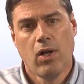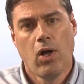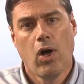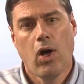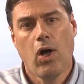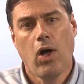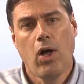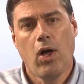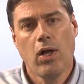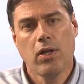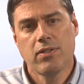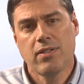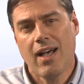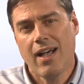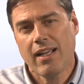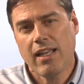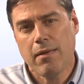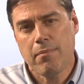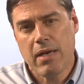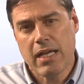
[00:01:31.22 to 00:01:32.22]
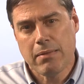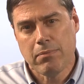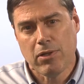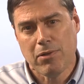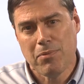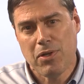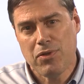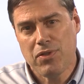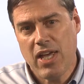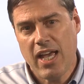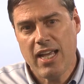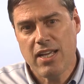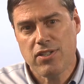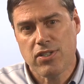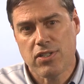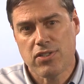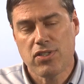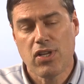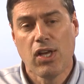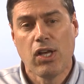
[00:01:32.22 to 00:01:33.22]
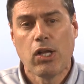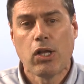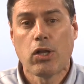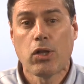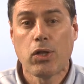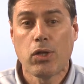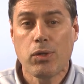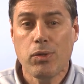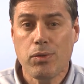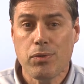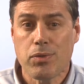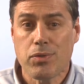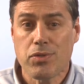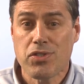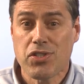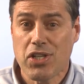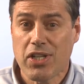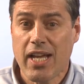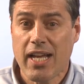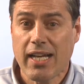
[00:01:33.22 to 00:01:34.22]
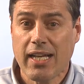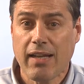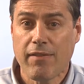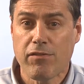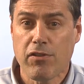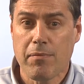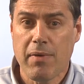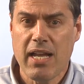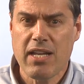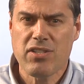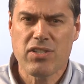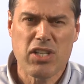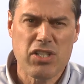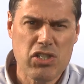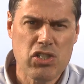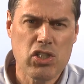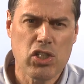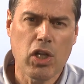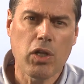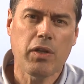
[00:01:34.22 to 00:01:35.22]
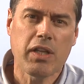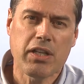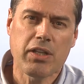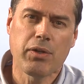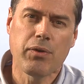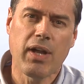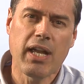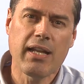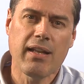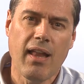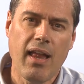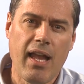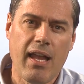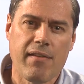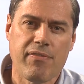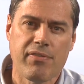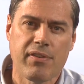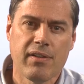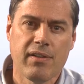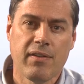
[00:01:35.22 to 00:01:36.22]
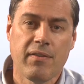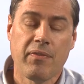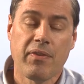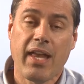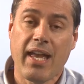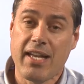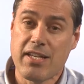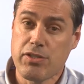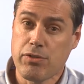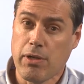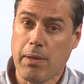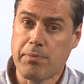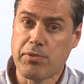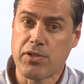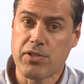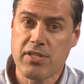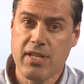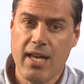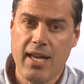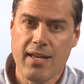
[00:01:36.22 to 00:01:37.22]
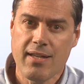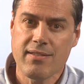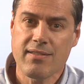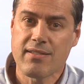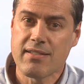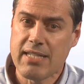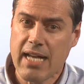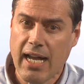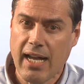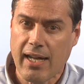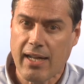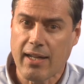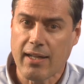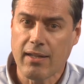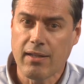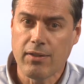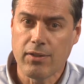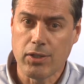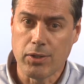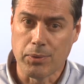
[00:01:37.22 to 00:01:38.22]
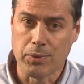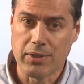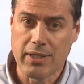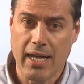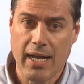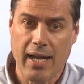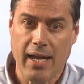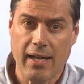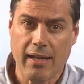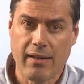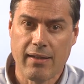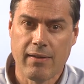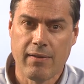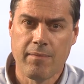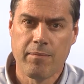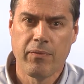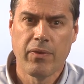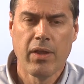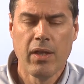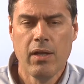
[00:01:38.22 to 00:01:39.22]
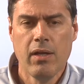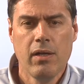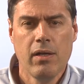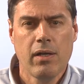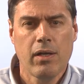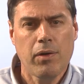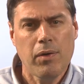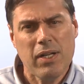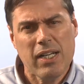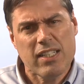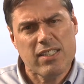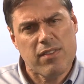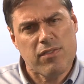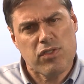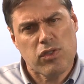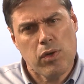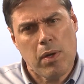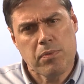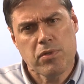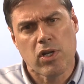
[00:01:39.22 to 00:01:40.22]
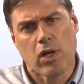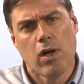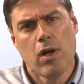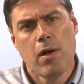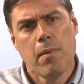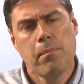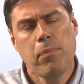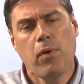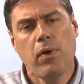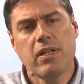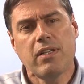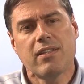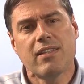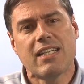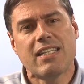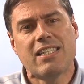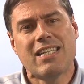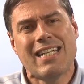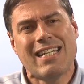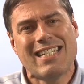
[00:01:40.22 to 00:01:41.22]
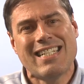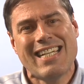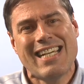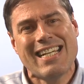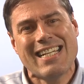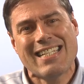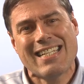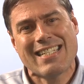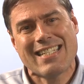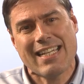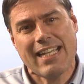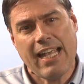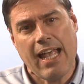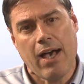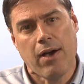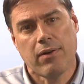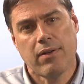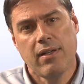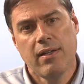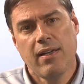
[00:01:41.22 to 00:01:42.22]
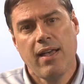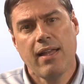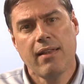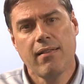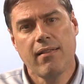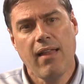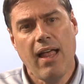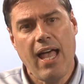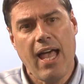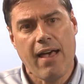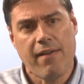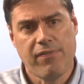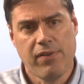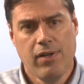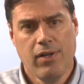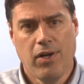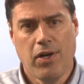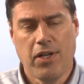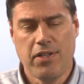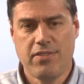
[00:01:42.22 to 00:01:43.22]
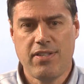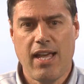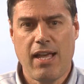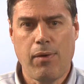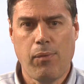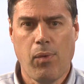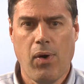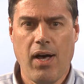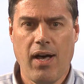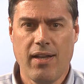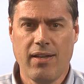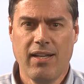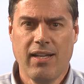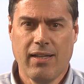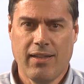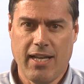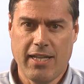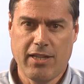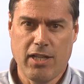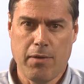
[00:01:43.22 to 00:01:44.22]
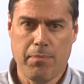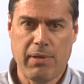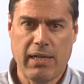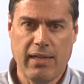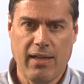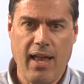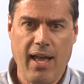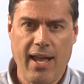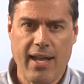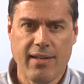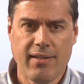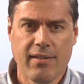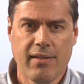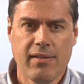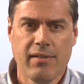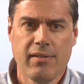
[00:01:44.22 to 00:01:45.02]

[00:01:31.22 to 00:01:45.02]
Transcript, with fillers: All documentable mutations lose genetic information and slowly degrade life. As Scripture says, dying, you will die. Critics of Scripture point to the Genesis account and laugh. On day one, let there be light,